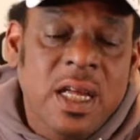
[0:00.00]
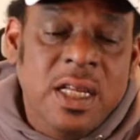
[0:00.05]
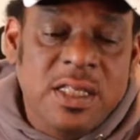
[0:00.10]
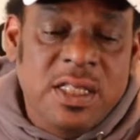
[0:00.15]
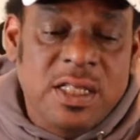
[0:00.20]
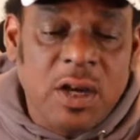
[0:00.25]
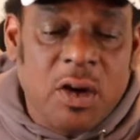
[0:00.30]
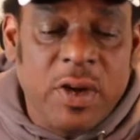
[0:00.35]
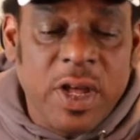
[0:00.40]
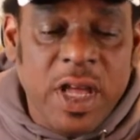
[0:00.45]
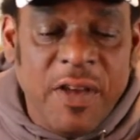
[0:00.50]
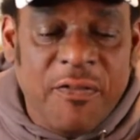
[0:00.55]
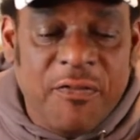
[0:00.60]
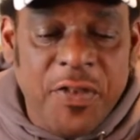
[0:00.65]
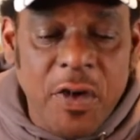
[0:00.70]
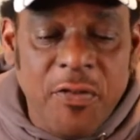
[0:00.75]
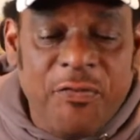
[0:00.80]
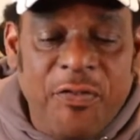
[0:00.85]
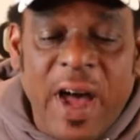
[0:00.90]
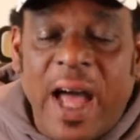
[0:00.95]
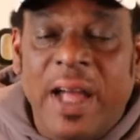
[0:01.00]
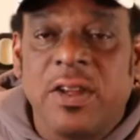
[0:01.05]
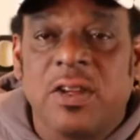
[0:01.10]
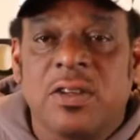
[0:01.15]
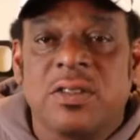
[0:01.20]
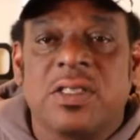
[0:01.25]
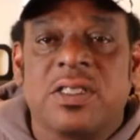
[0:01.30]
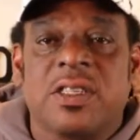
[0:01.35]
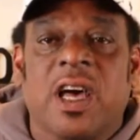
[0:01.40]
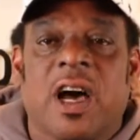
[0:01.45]
So if you find
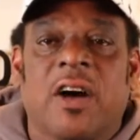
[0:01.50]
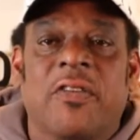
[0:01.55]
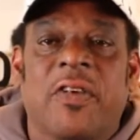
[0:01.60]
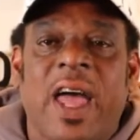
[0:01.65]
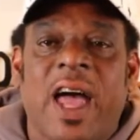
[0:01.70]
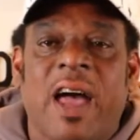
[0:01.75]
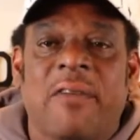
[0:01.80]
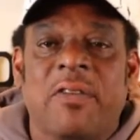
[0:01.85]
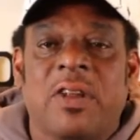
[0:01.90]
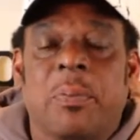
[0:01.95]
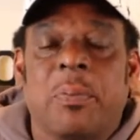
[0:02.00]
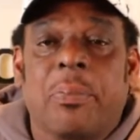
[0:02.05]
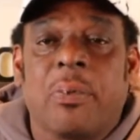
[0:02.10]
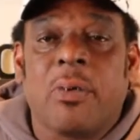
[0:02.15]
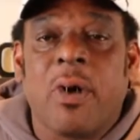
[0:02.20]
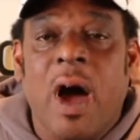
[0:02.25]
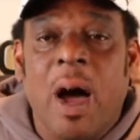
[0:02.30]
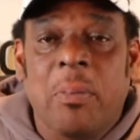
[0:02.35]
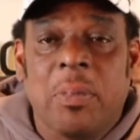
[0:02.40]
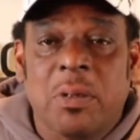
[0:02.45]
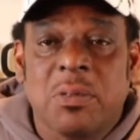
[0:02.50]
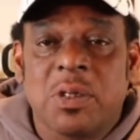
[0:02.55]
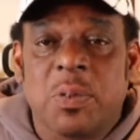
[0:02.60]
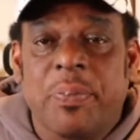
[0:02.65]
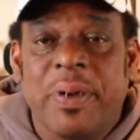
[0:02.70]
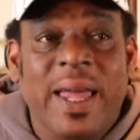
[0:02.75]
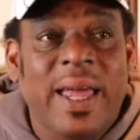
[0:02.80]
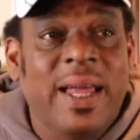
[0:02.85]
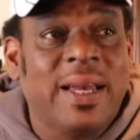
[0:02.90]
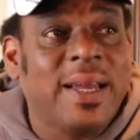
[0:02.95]
yourself having problems
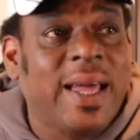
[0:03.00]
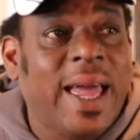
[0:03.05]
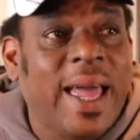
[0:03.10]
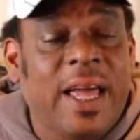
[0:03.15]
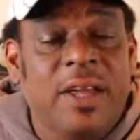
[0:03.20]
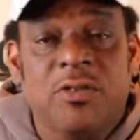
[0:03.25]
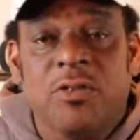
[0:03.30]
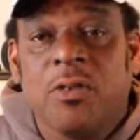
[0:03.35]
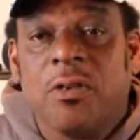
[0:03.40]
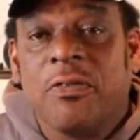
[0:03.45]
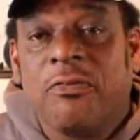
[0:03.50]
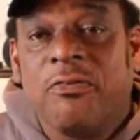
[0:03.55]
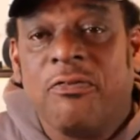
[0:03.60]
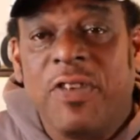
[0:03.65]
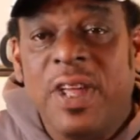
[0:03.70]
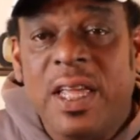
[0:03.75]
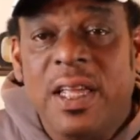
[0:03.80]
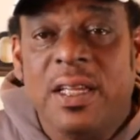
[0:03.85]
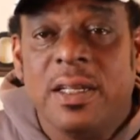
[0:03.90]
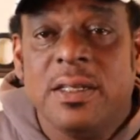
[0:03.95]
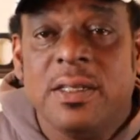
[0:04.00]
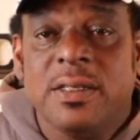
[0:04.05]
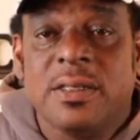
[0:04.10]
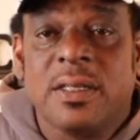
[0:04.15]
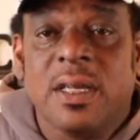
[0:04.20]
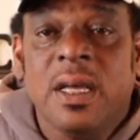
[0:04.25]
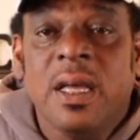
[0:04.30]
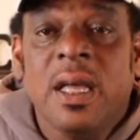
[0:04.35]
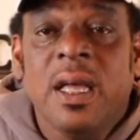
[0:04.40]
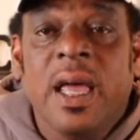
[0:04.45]
paying the annual
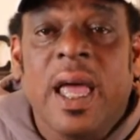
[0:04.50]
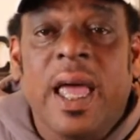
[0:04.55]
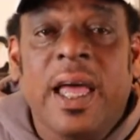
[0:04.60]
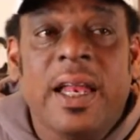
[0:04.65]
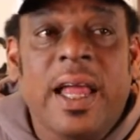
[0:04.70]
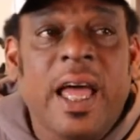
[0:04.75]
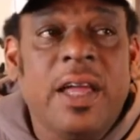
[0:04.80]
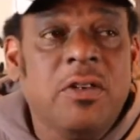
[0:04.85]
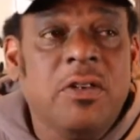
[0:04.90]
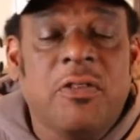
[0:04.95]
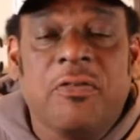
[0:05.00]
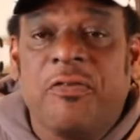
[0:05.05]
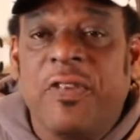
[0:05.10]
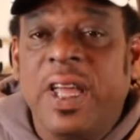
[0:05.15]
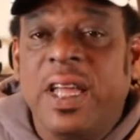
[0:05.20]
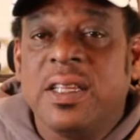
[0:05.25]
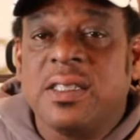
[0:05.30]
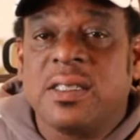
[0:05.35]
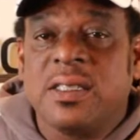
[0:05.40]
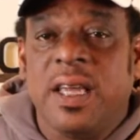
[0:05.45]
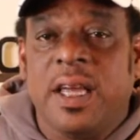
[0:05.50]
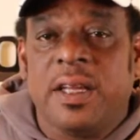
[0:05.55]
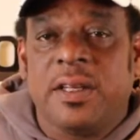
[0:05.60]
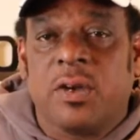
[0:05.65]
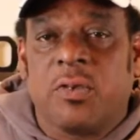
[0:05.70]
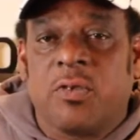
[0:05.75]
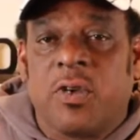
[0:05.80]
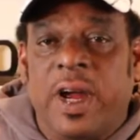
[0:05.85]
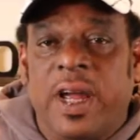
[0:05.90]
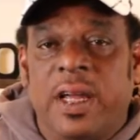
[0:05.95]
fees, and annual fees tend
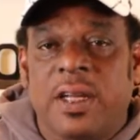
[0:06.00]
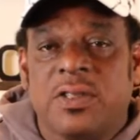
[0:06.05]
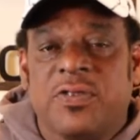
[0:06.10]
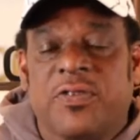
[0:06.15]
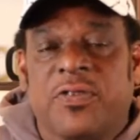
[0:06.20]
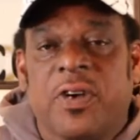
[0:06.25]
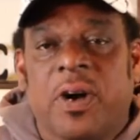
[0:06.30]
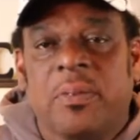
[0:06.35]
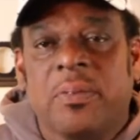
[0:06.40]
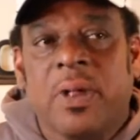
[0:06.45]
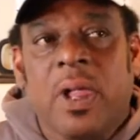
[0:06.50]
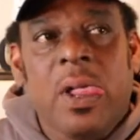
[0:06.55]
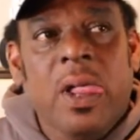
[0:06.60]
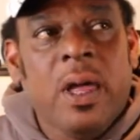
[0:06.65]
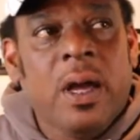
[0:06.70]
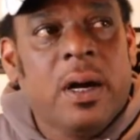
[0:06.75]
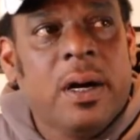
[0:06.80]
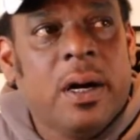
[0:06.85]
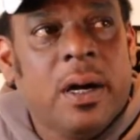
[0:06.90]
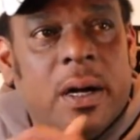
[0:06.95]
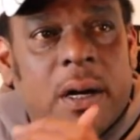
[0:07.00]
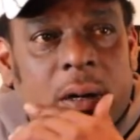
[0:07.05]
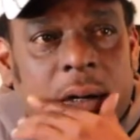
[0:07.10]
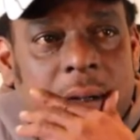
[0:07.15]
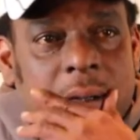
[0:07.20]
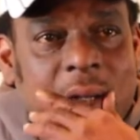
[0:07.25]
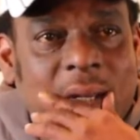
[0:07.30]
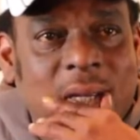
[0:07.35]
to range from uh,